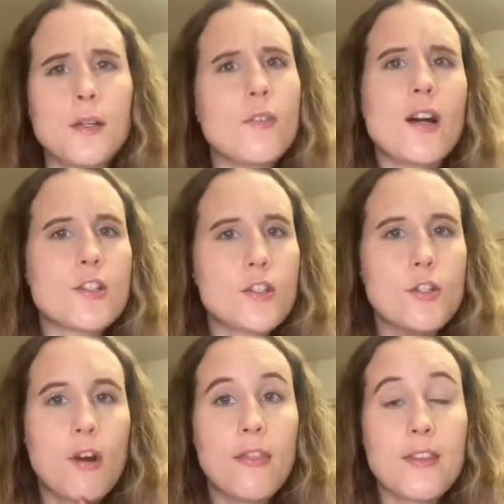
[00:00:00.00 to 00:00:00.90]
I've not actually
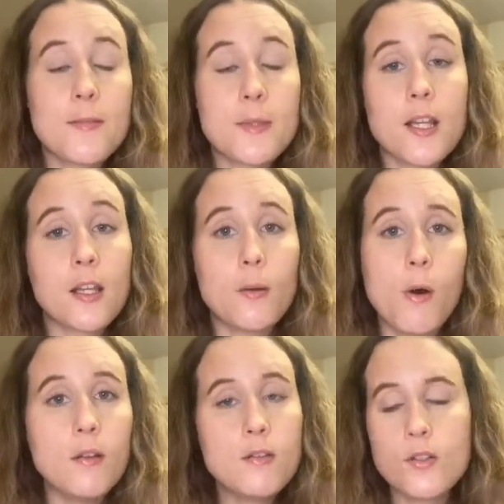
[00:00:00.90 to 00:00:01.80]
tried this particular
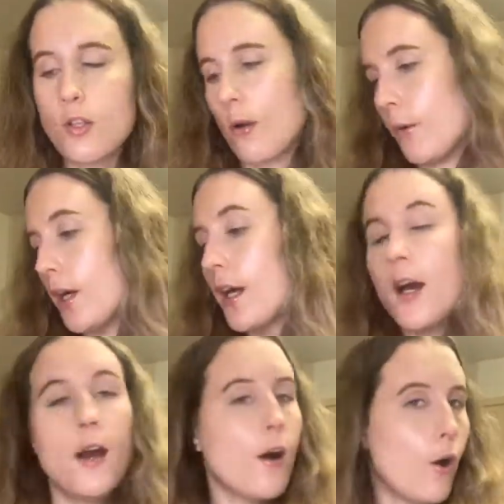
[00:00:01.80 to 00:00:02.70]
one, so
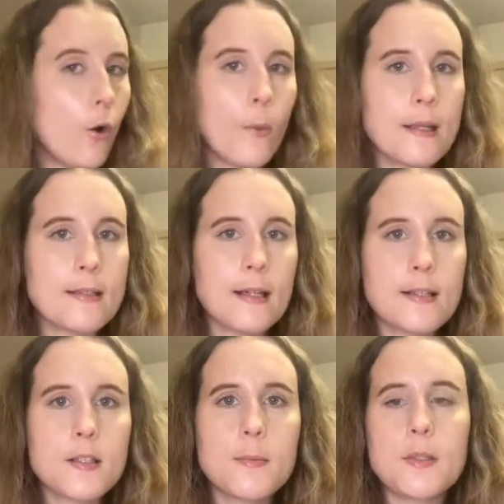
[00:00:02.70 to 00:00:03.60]
always
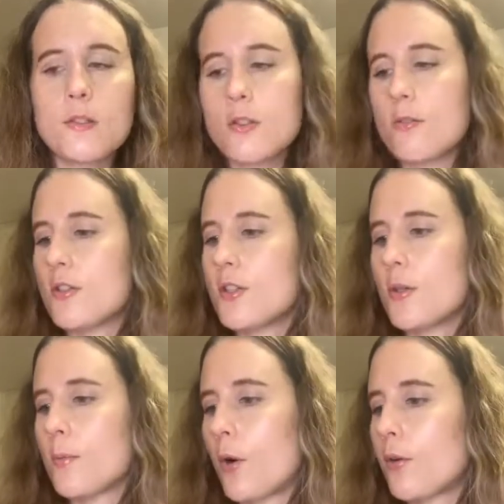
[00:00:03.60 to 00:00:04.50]
nice to be introduced to new
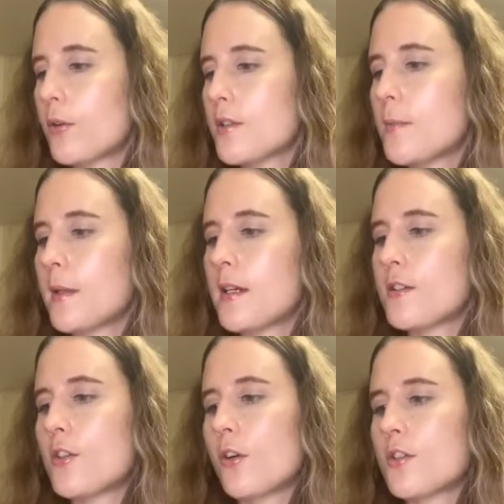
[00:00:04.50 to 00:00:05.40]
products. But it's
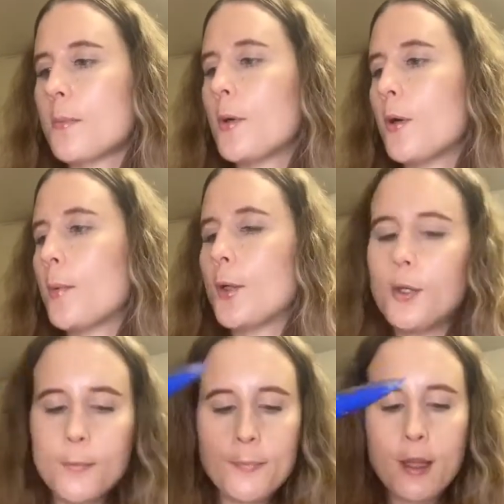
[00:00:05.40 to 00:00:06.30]
Dr.
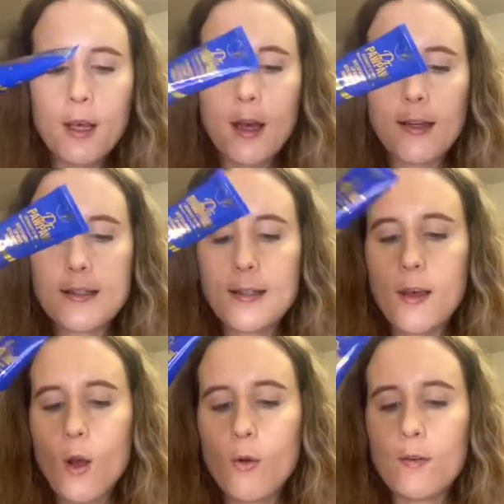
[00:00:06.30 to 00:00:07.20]
Pawpaw, and it's
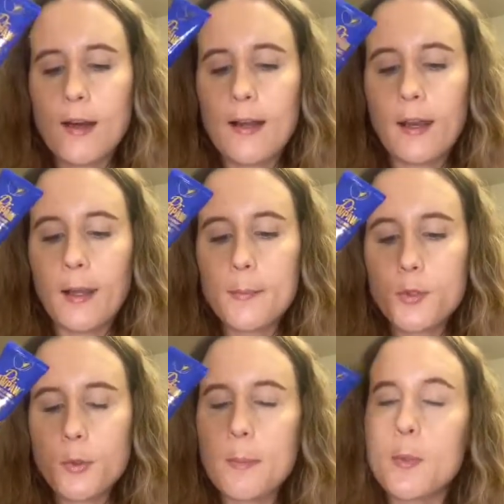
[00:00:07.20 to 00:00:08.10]
their overnight lip
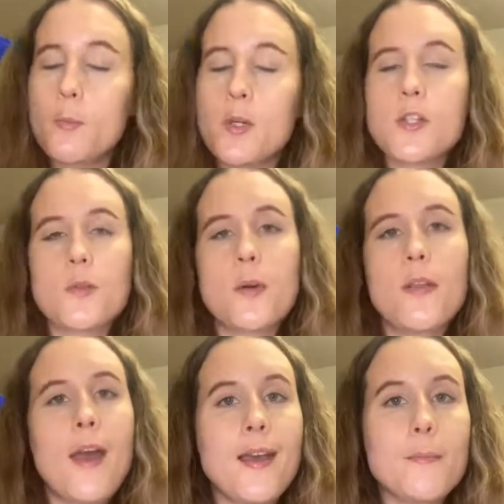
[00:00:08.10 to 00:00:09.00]
treatment, which is
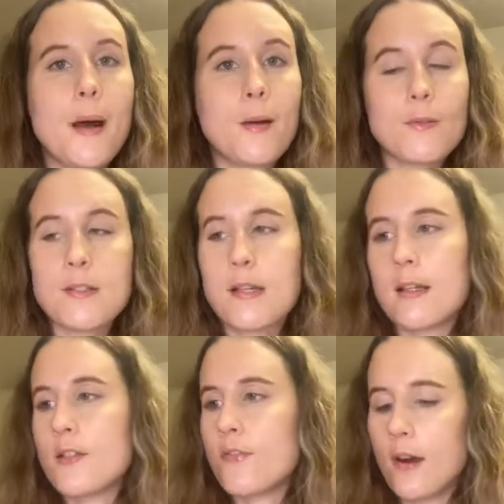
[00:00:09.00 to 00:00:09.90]
worth
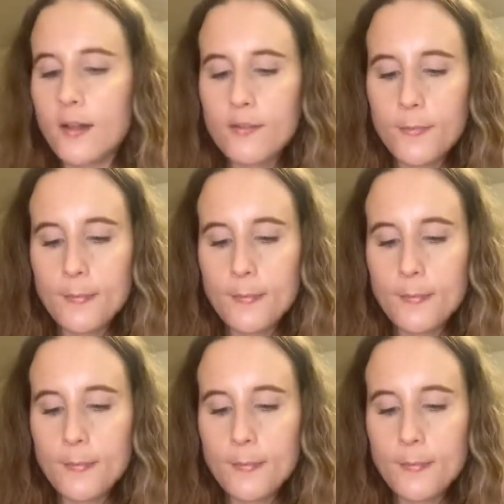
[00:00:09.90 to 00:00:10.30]
£8.95.